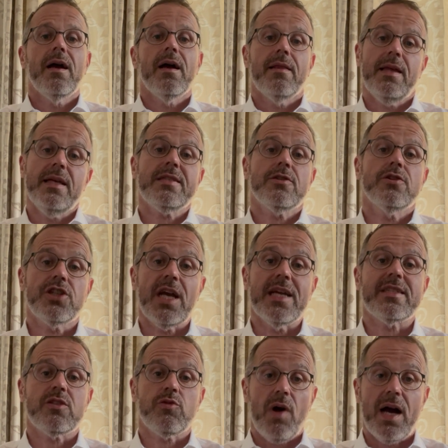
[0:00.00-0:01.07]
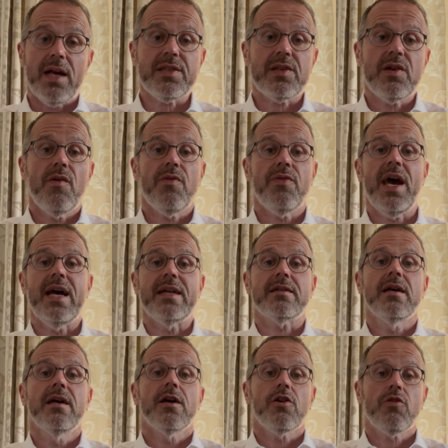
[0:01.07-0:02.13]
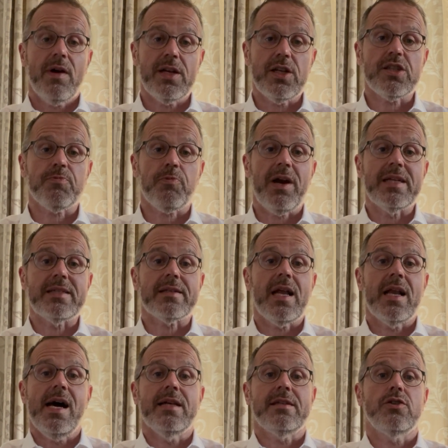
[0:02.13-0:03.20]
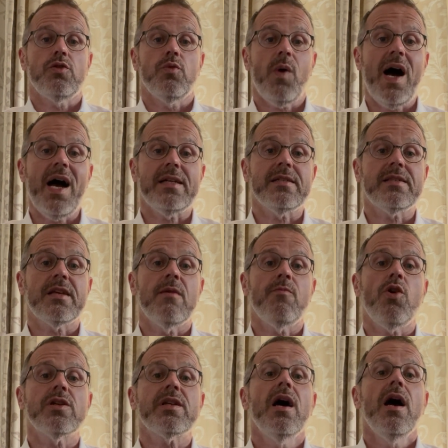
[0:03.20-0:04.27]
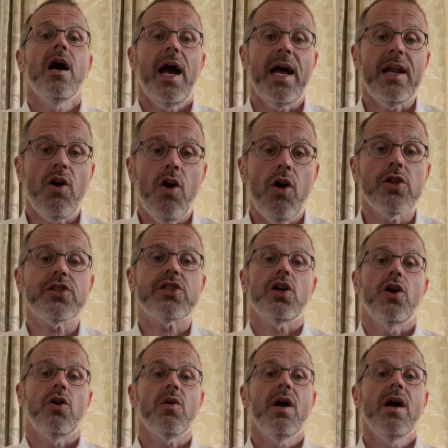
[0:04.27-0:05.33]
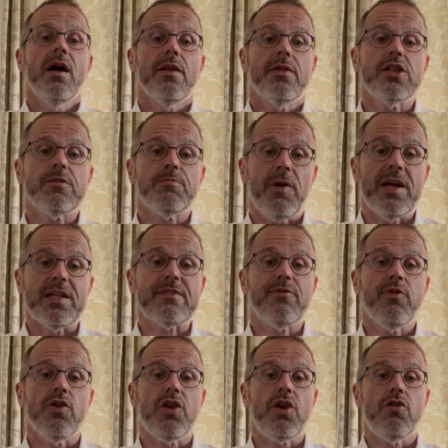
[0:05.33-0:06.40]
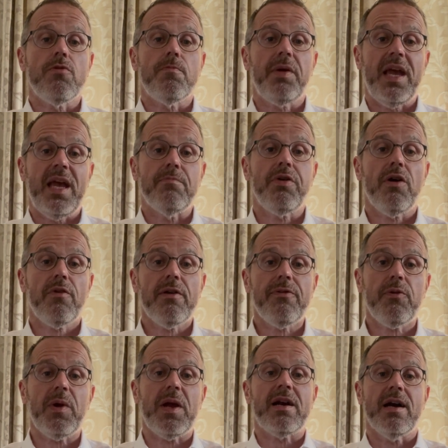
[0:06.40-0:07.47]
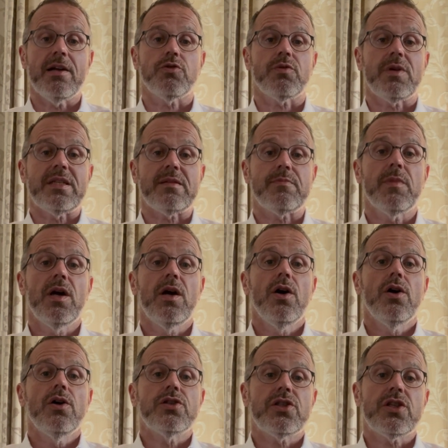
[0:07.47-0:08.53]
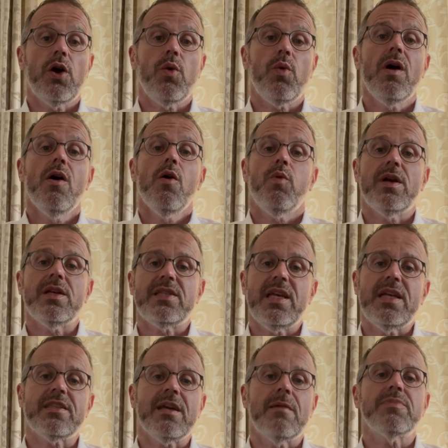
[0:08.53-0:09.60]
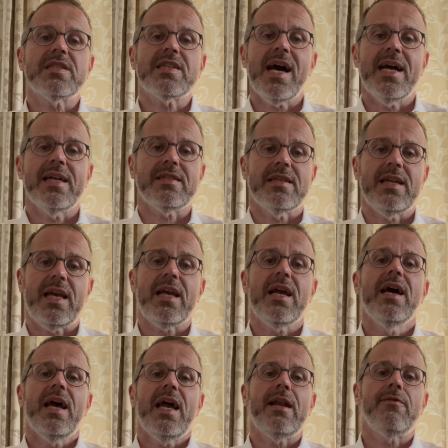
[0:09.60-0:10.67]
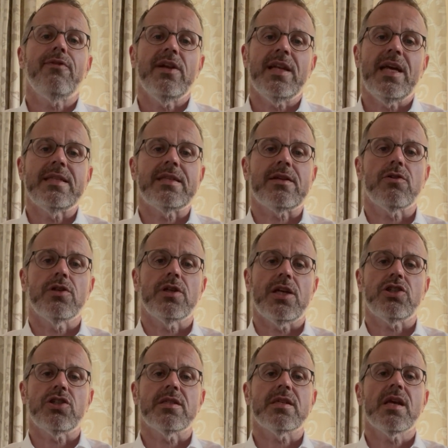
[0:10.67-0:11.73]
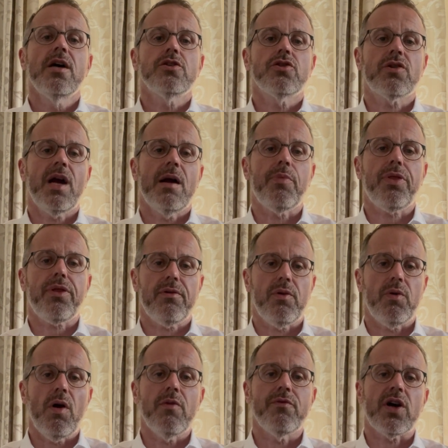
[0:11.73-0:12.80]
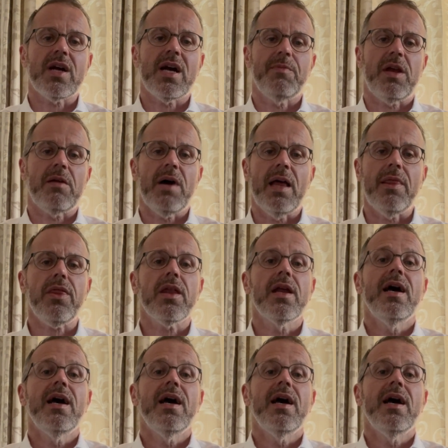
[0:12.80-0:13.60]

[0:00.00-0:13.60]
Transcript: This suggests to us that credit spreads are likely to widen somewhat, and also the spreads for the European periphery countries. So we see some tightening in financing conditions to come through over coming months.